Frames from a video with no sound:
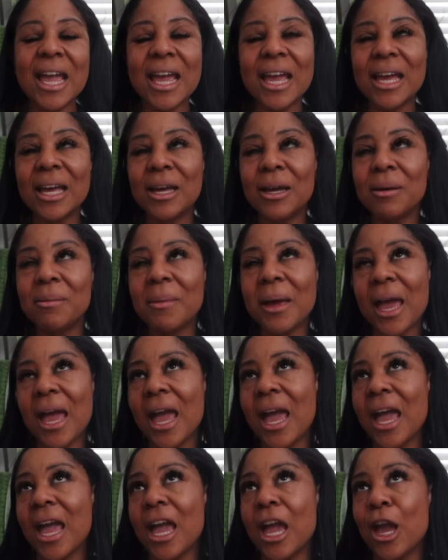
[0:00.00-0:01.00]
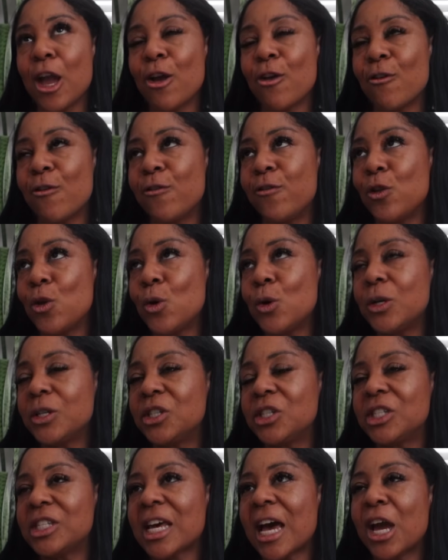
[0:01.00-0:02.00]
am a floral
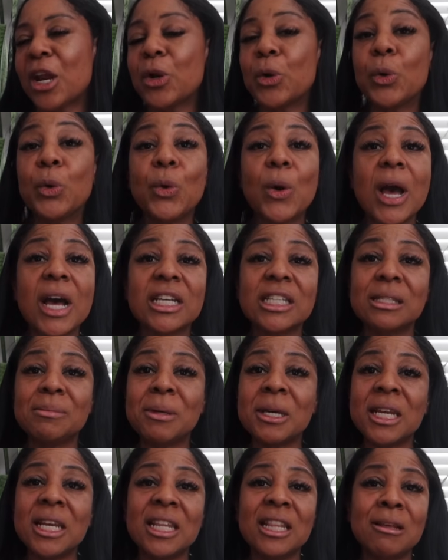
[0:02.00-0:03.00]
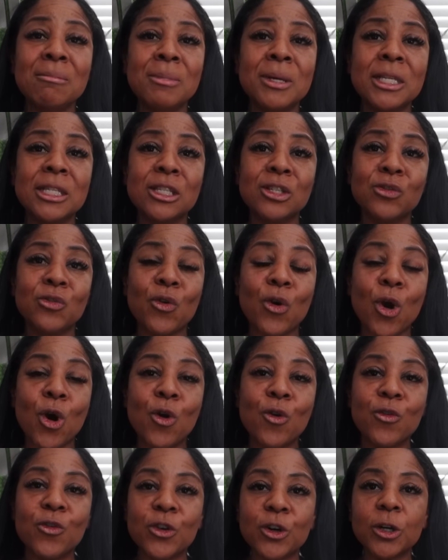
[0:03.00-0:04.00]
designer who has been in the business for
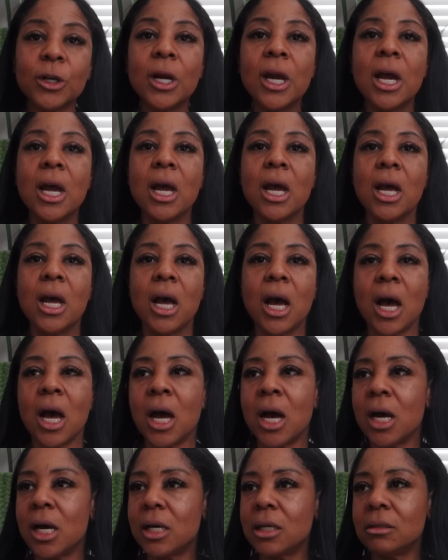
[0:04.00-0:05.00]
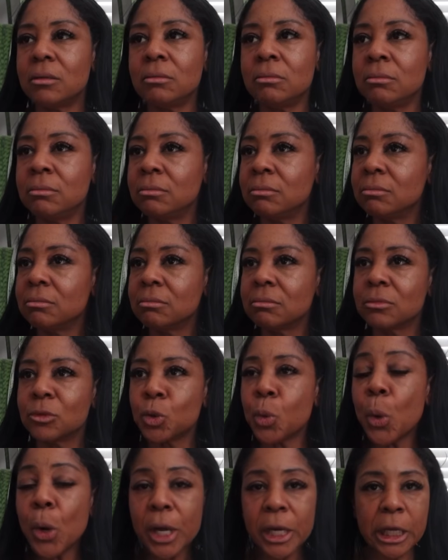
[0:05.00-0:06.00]
over
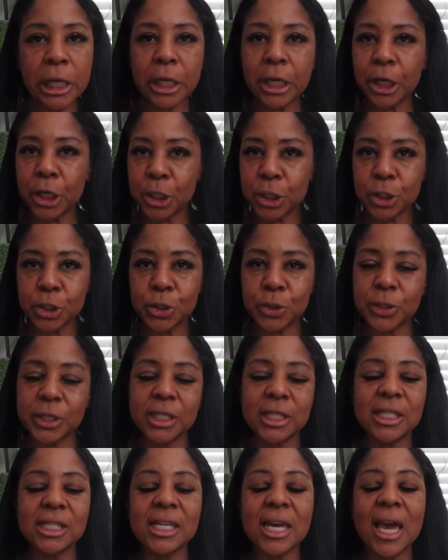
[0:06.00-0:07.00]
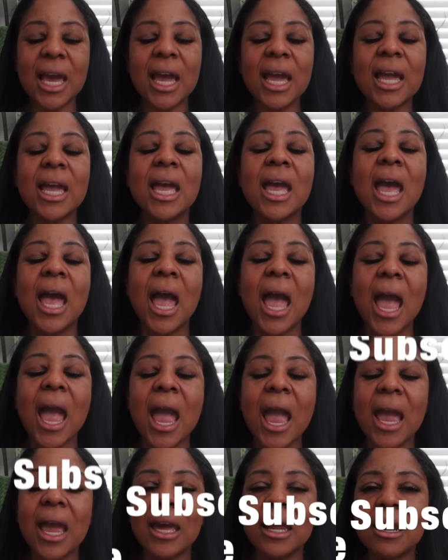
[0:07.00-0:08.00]
20 years, you can say.
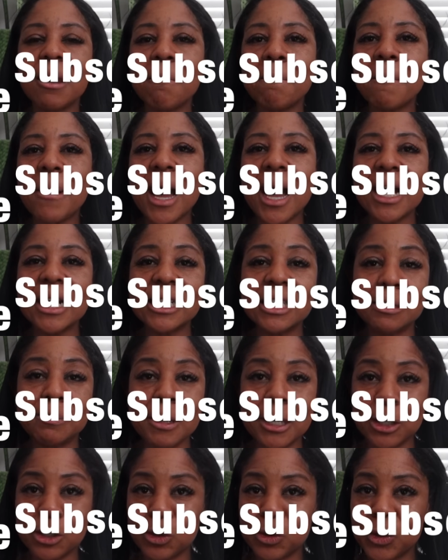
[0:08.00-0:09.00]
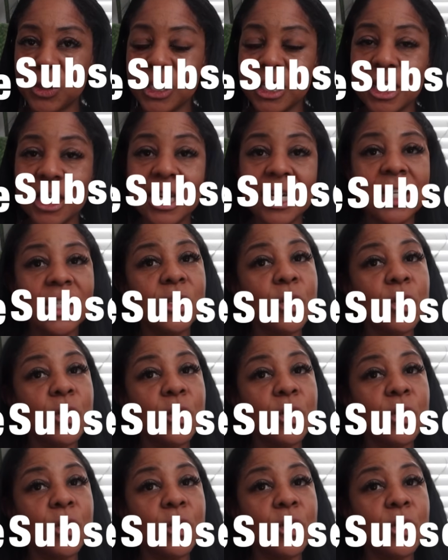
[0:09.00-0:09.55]
And my specialty is